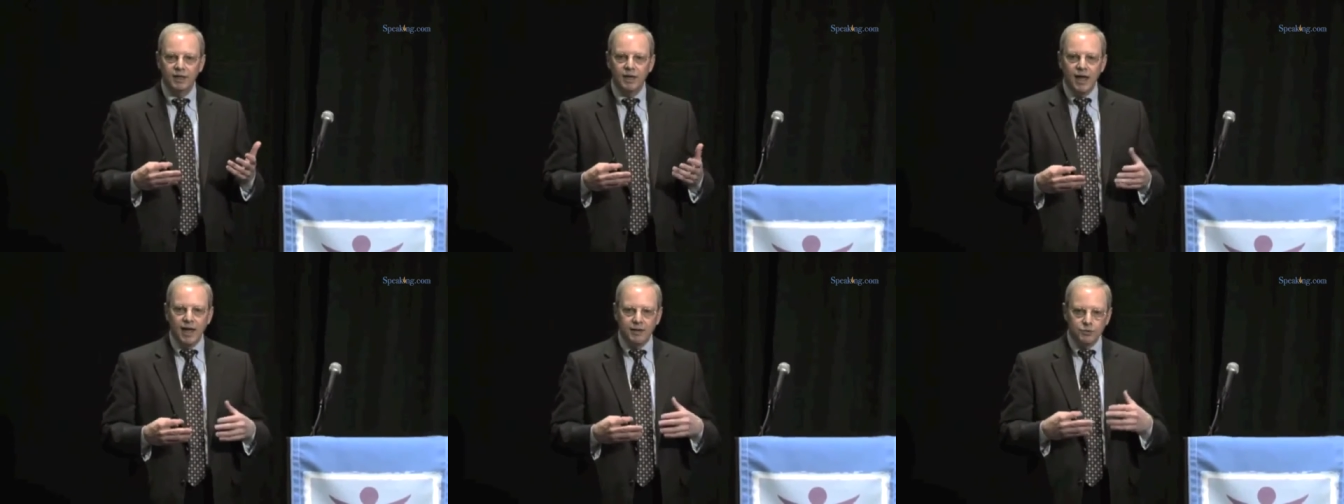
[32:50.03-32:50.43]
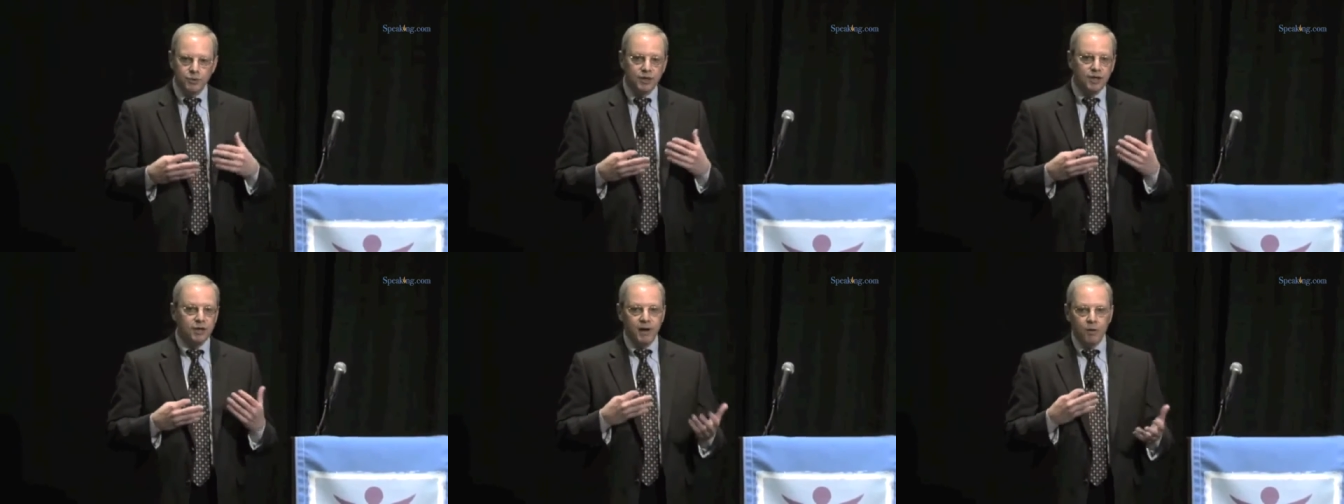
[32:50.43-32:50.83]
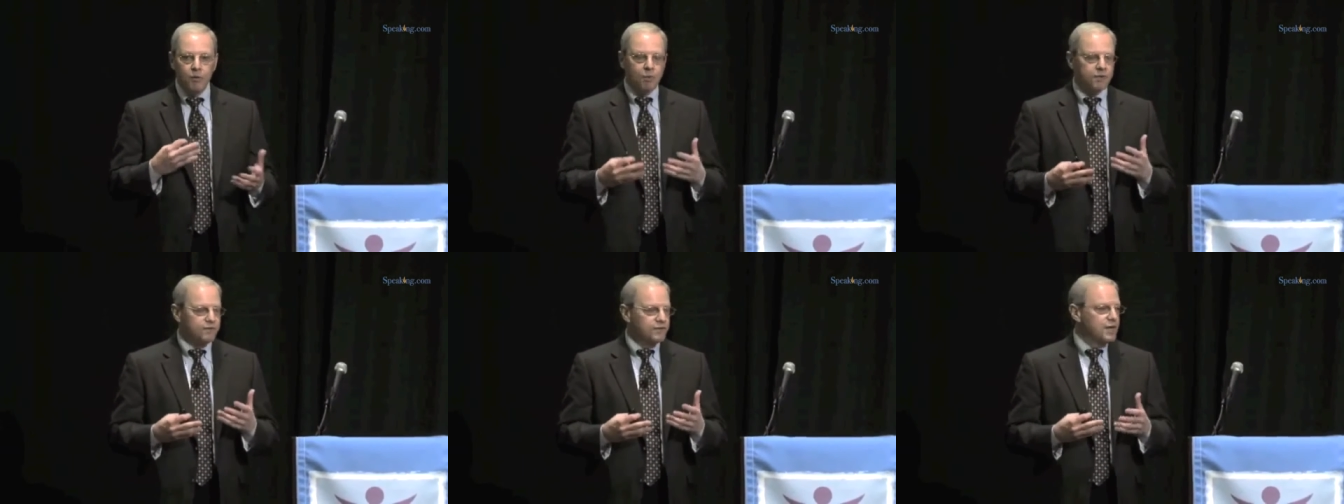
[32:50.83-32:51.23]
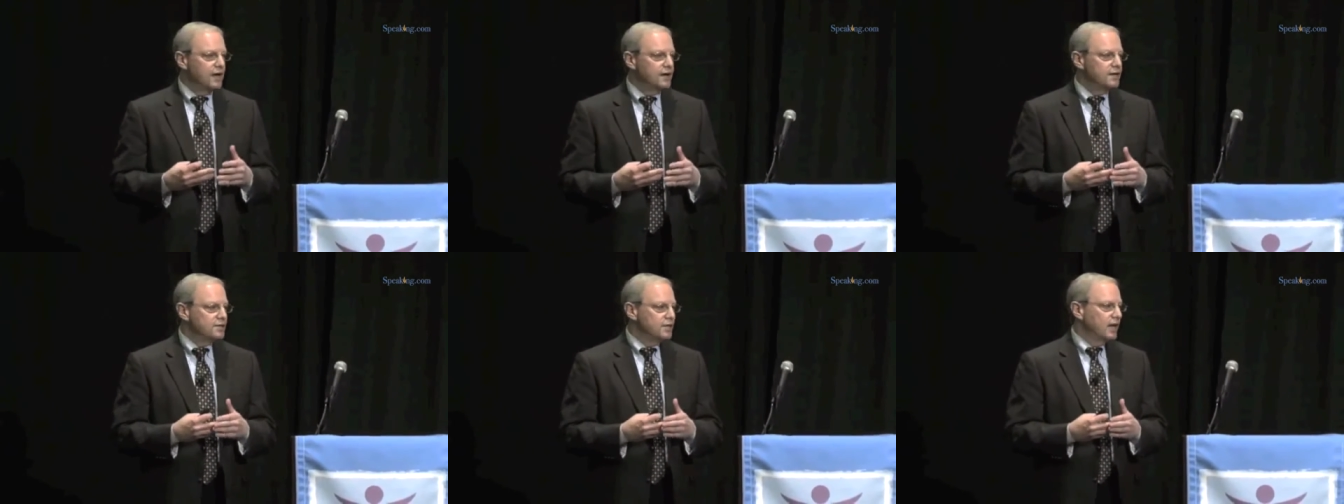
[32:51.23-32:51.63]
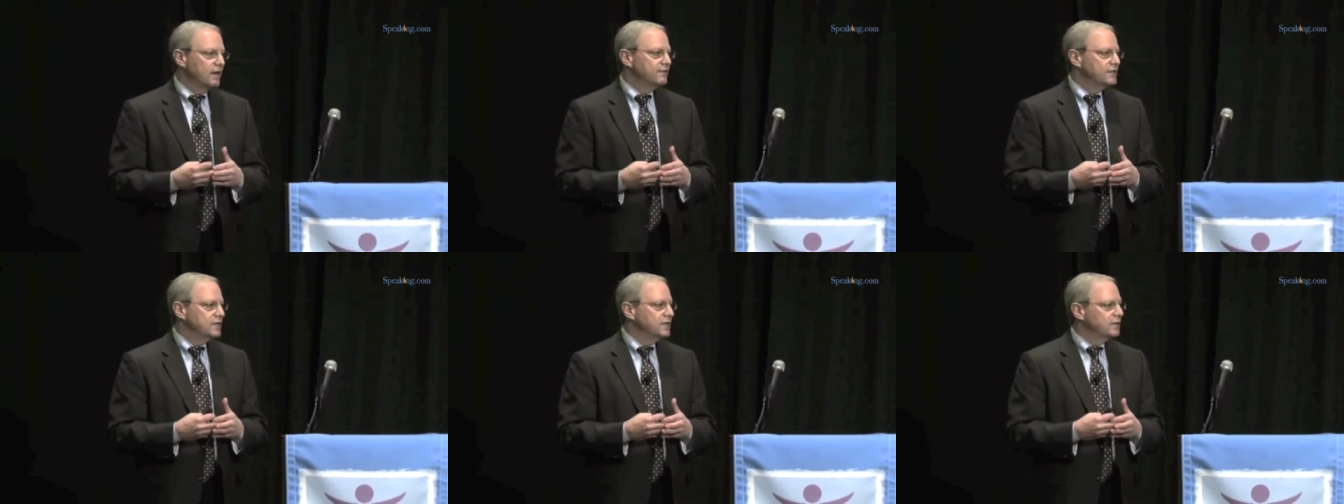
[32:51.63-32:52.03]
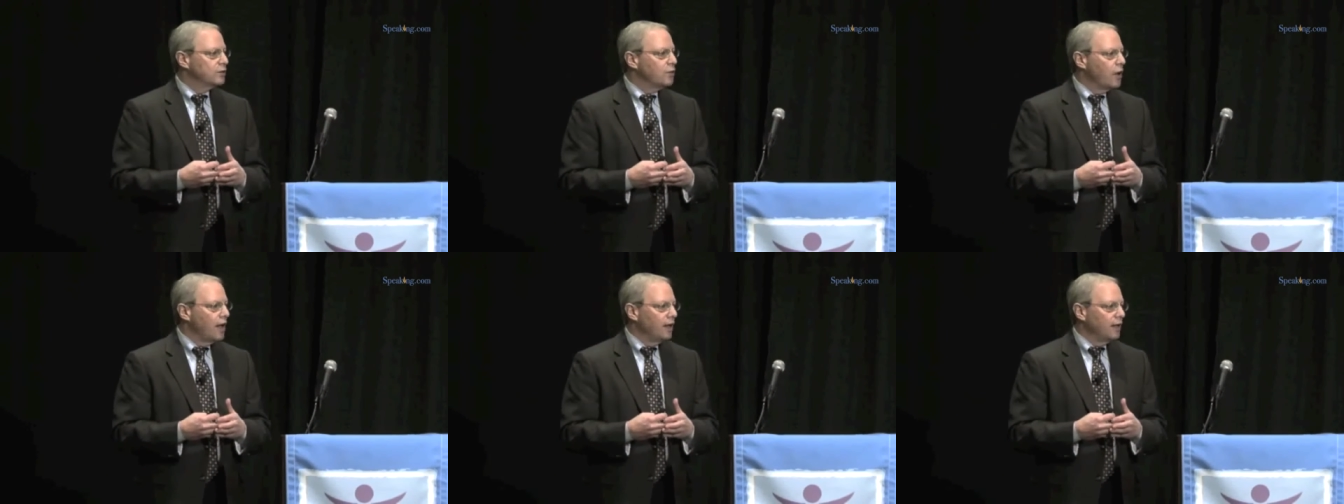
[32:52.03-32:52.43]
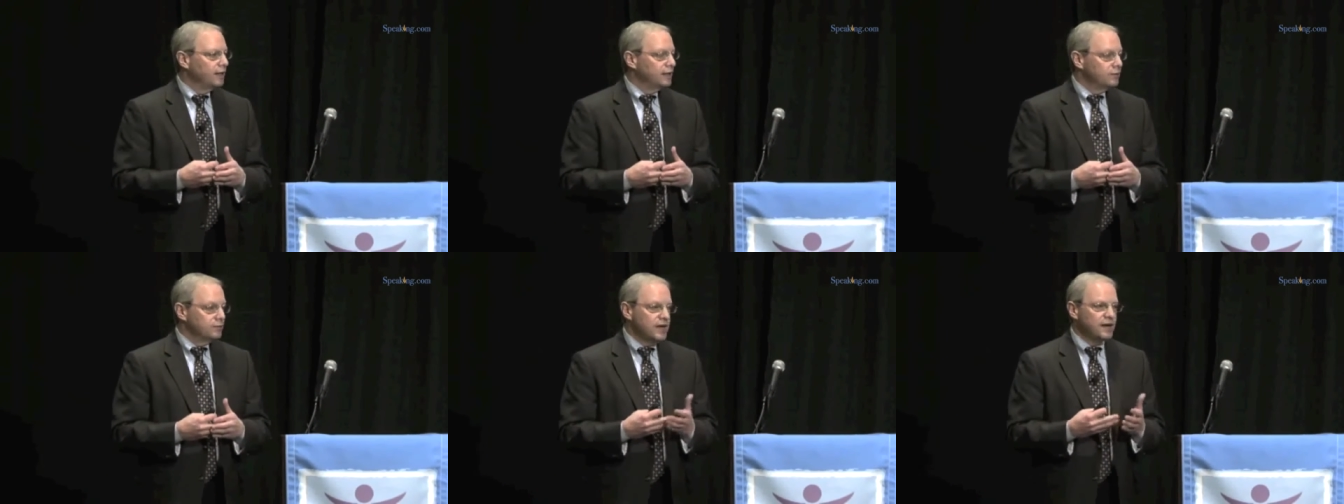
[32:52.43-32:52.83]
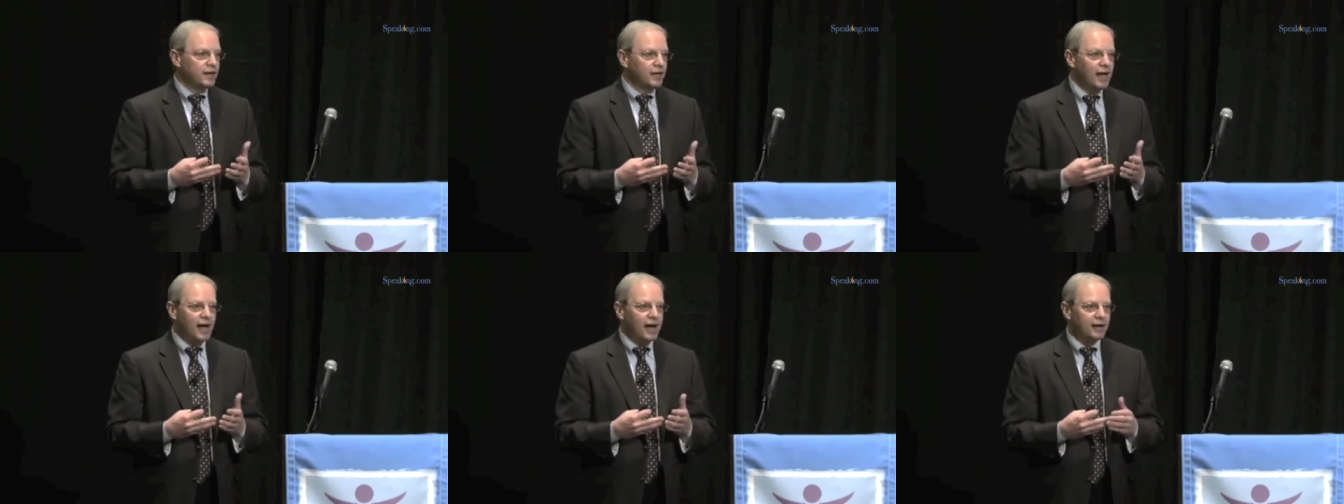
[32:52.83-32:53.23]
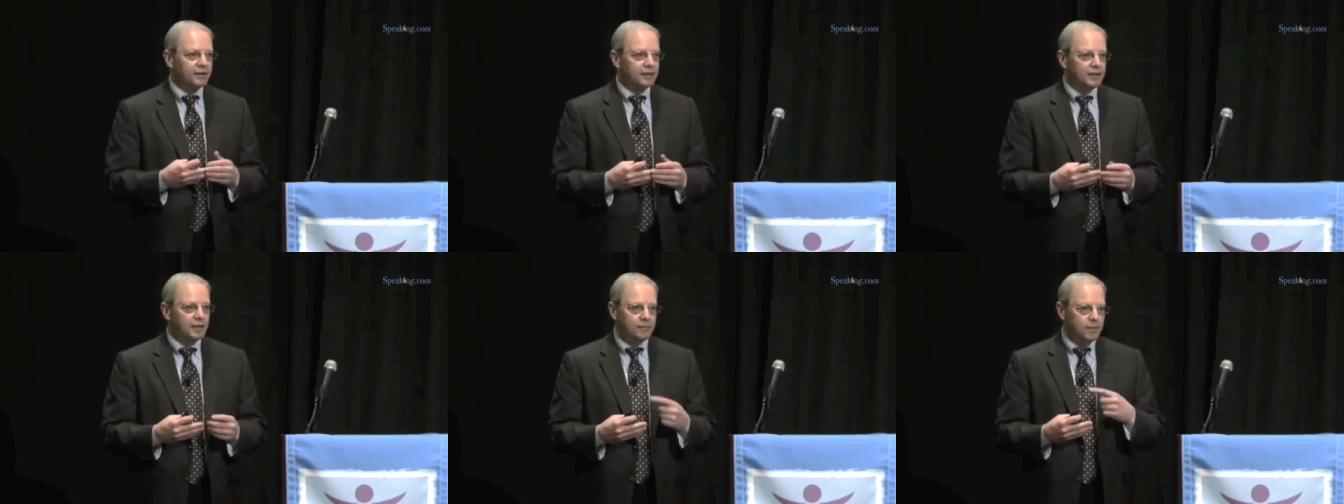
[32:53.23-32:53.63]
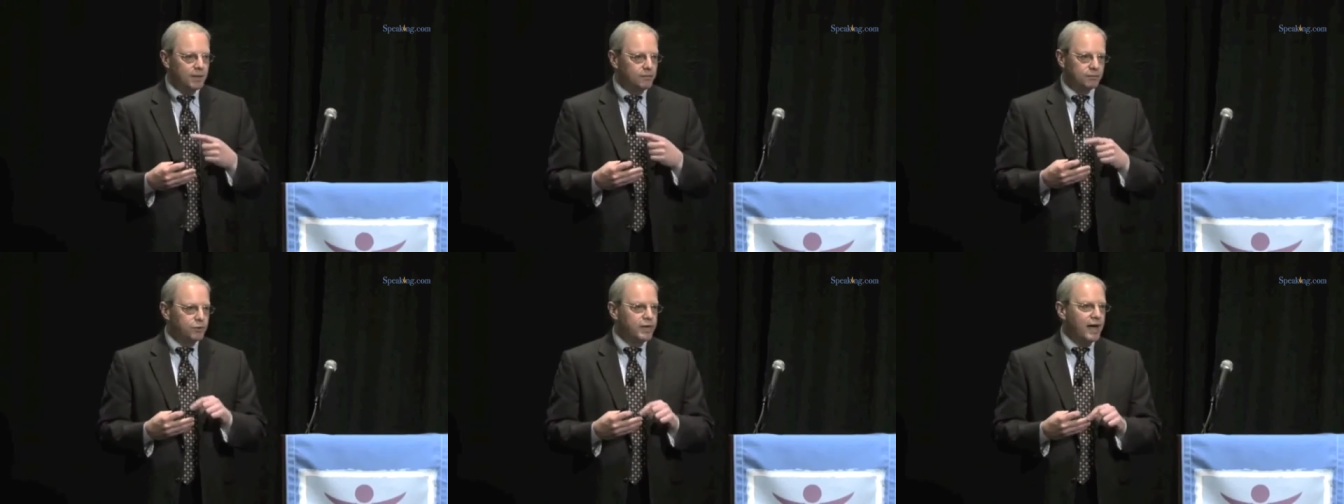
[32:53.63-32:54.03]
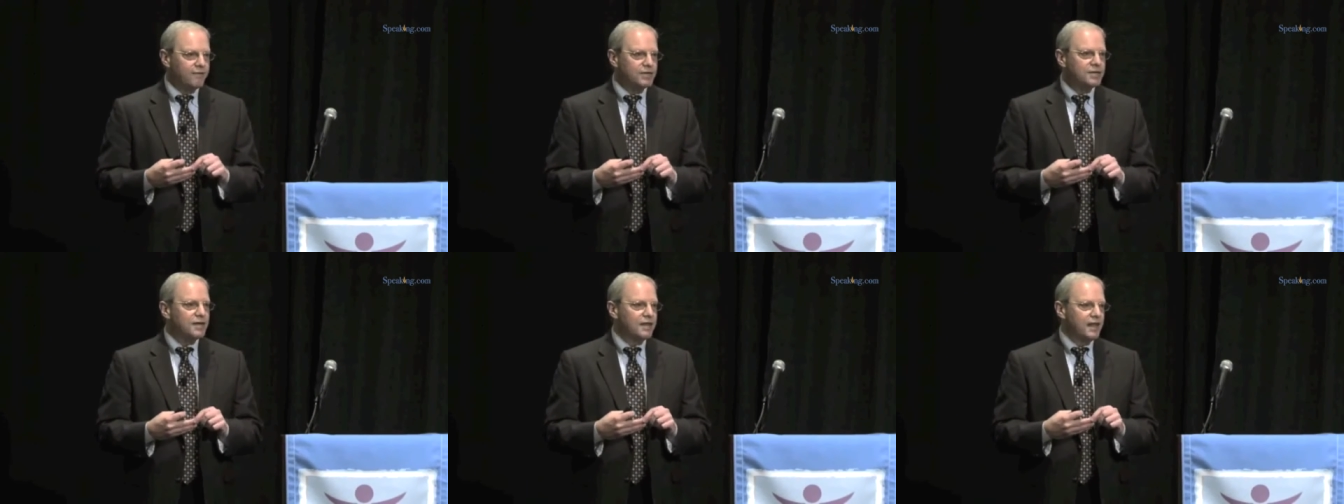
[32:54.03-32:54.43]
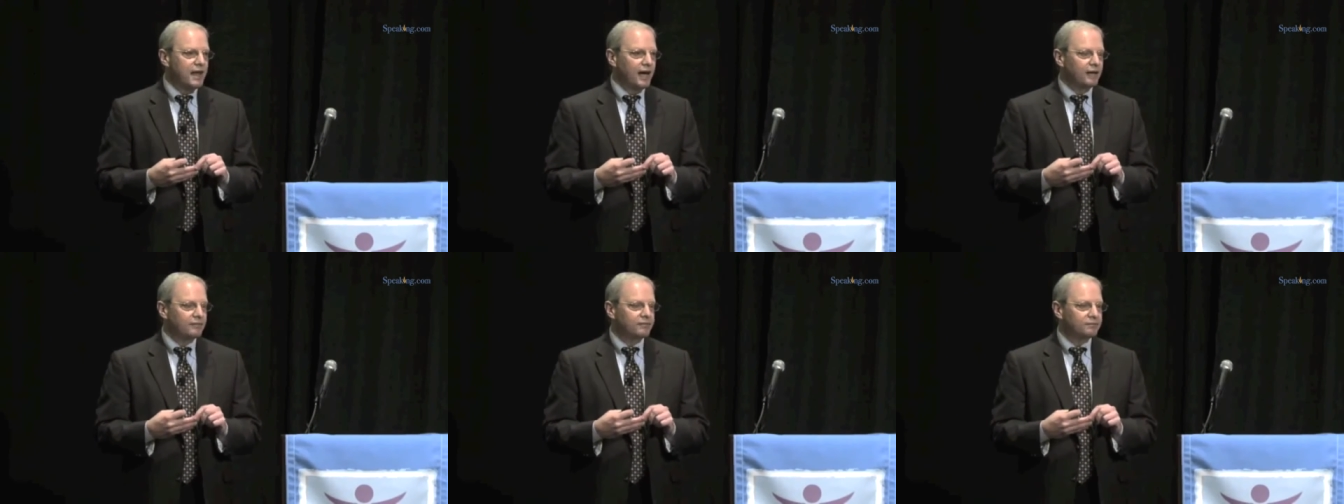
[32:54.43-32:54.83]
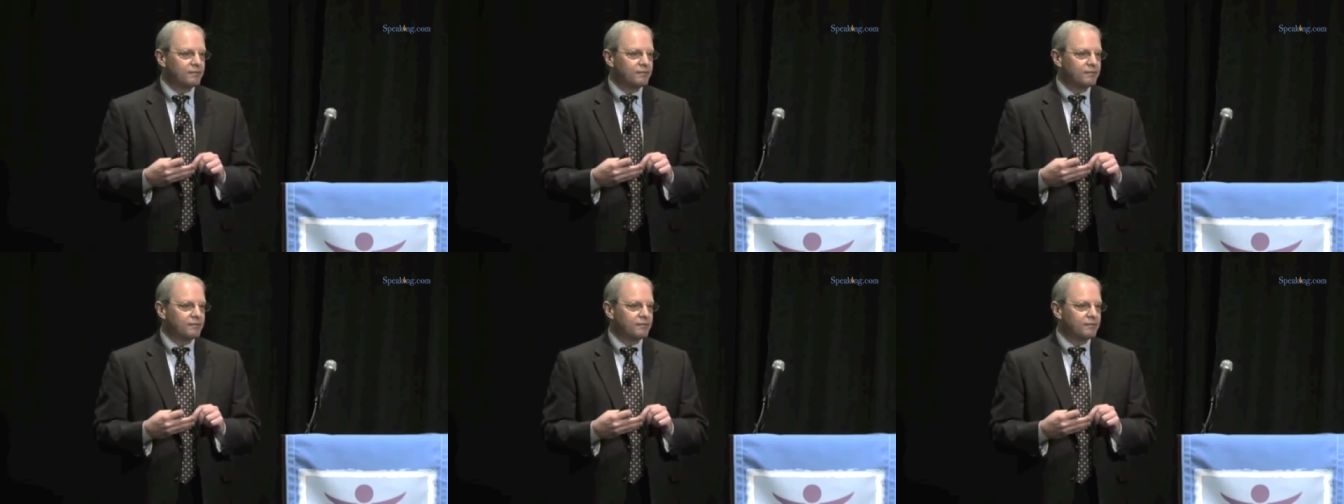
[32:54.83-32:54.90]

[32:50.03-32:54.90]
And as we think about what we've done in safety and quality, we've done a lot, but we haven't done that.